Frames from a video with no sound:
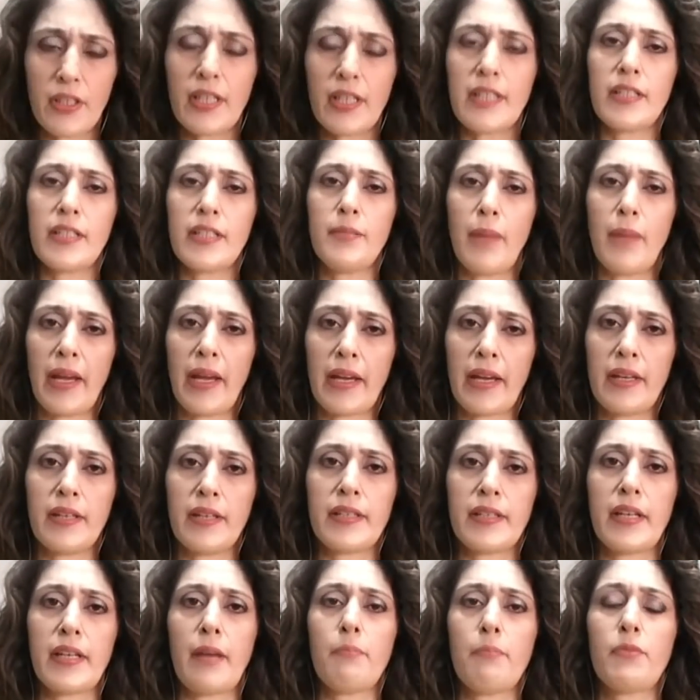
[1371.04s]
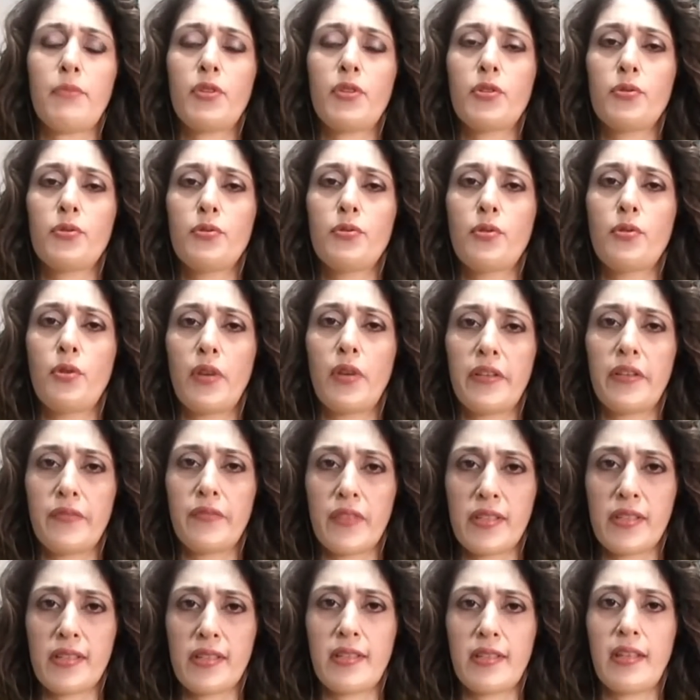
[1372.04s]
did make an attempt to go and
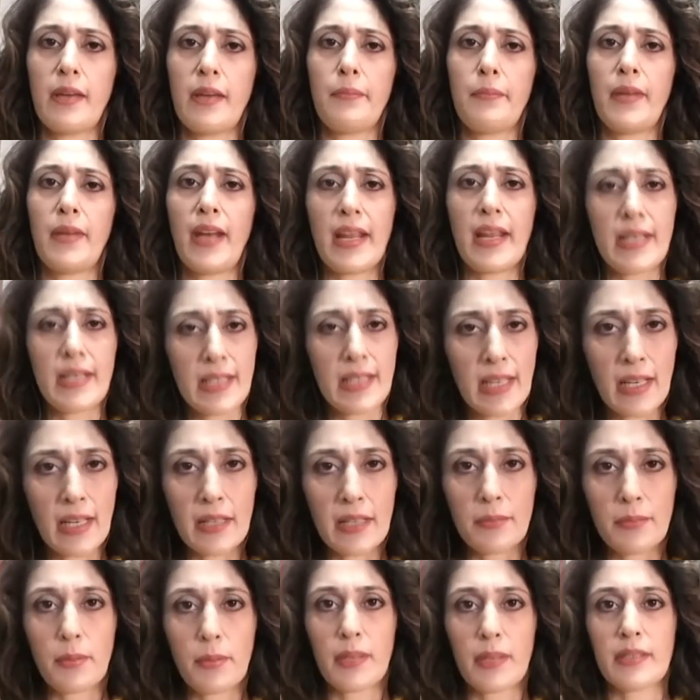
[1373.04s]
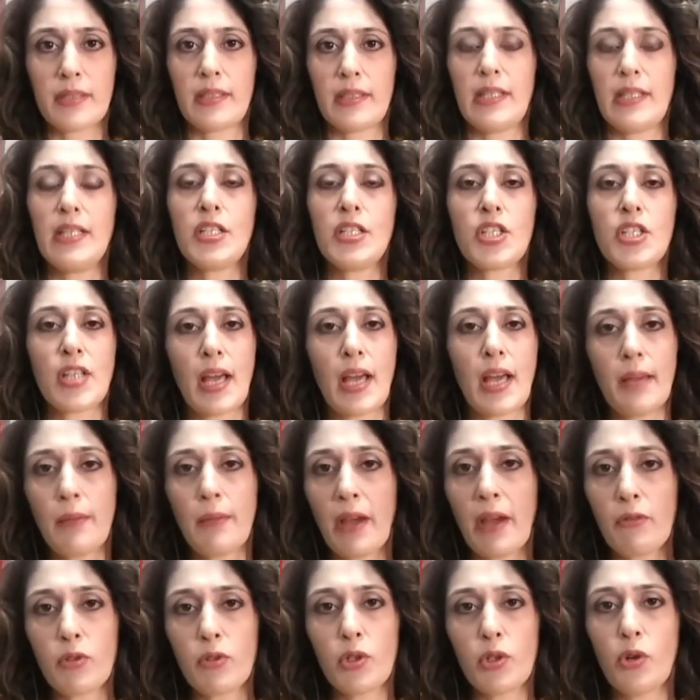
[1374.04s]
visit them, and I did. But each
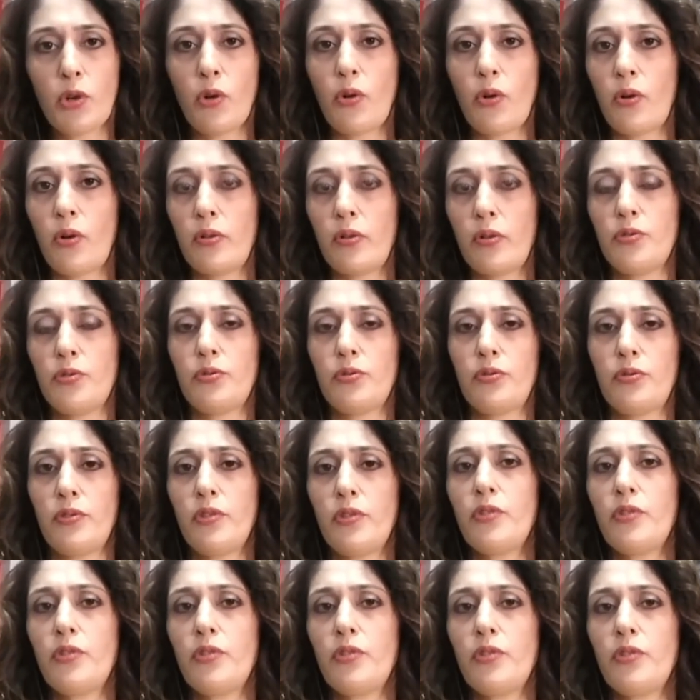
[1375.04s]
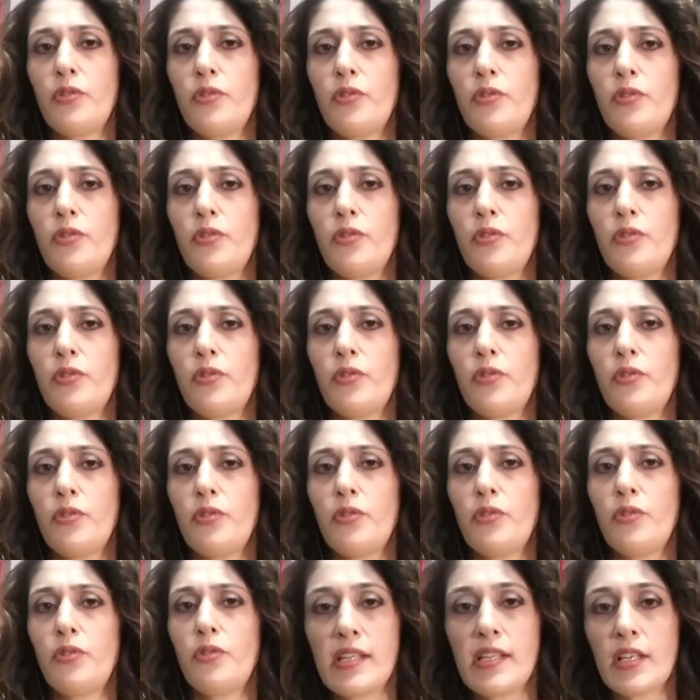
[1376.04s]
time I would go,
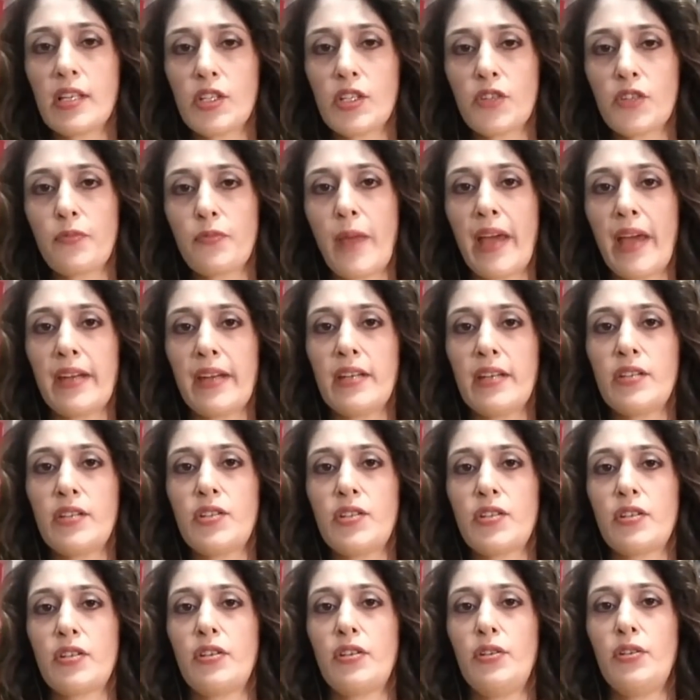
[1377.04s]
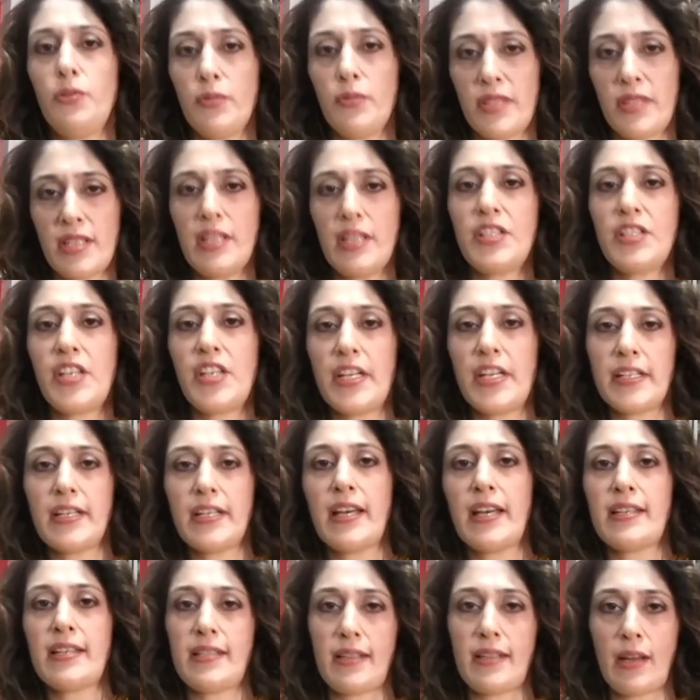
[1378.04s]
after all these years of marriage, you were still treated
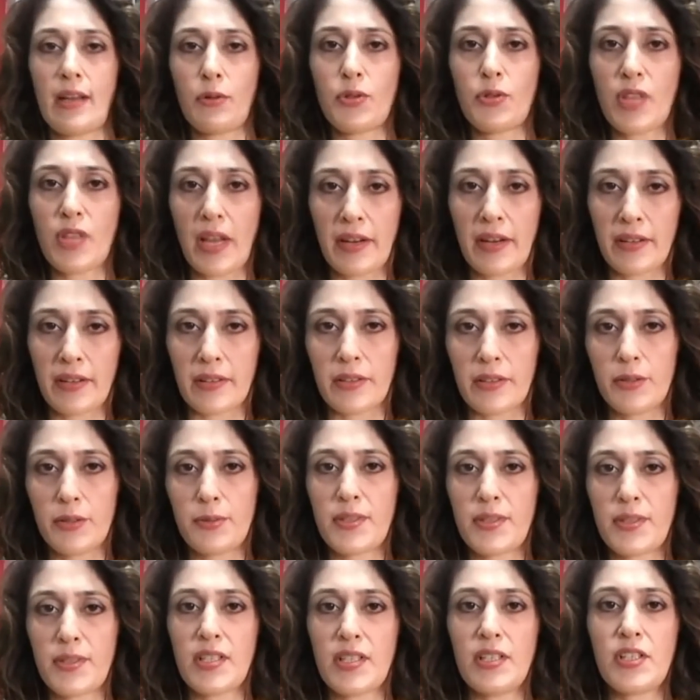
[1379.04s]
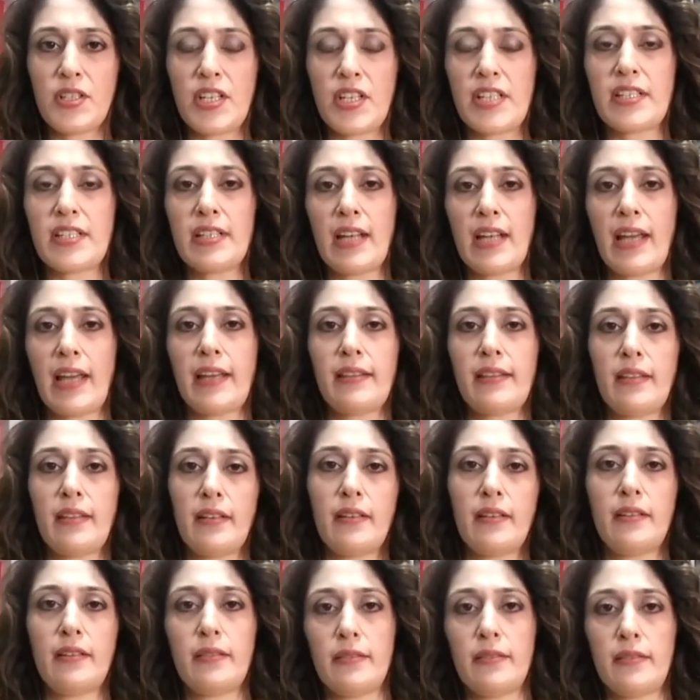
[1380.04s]
as an outsider. You were still treated like
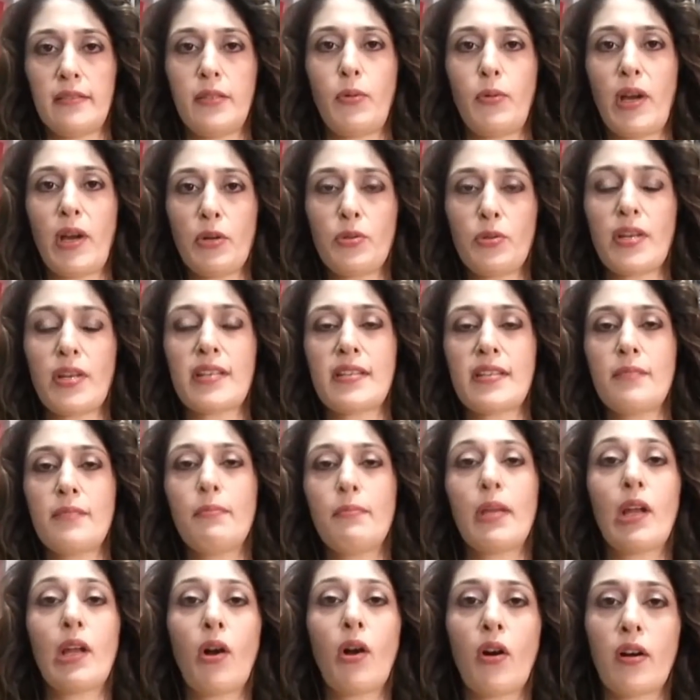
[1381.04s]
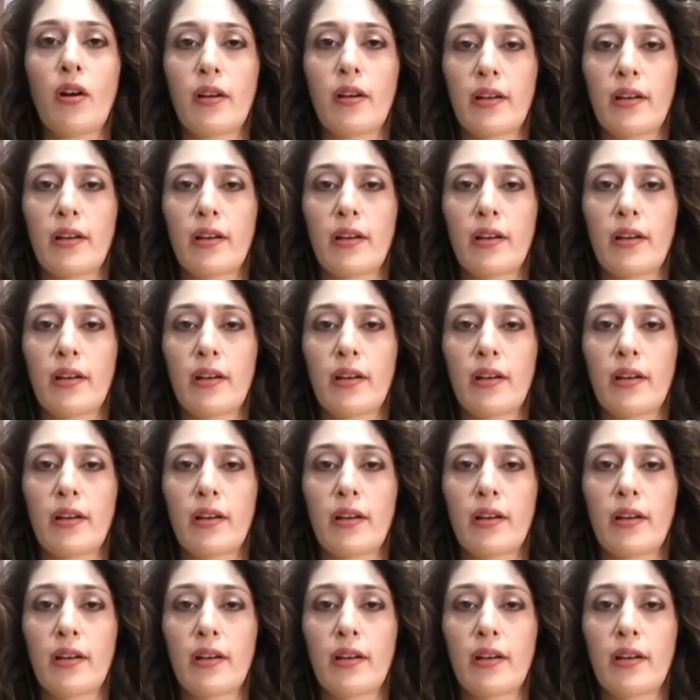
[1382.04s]
the one who doesn't belong.